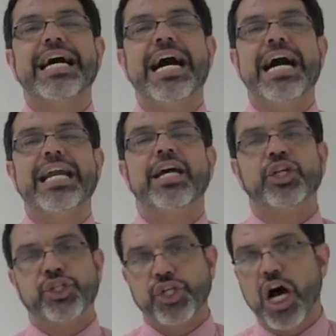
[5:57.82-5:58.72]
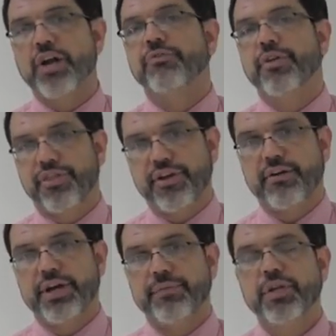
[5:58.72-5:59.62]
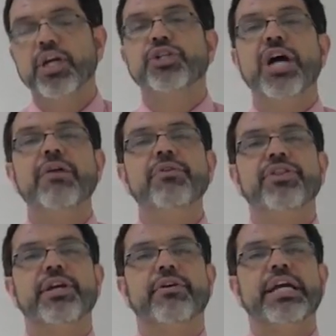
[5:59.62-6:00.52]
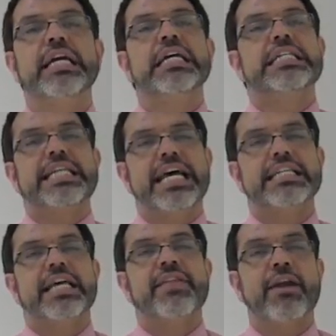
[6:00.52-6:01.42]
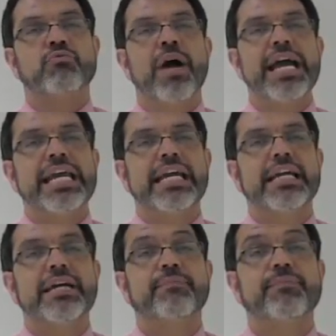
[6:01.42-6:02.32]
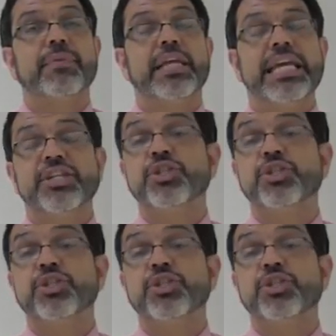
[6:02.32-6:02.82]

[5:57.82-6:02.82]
on genre theory. Genre theory says that writing is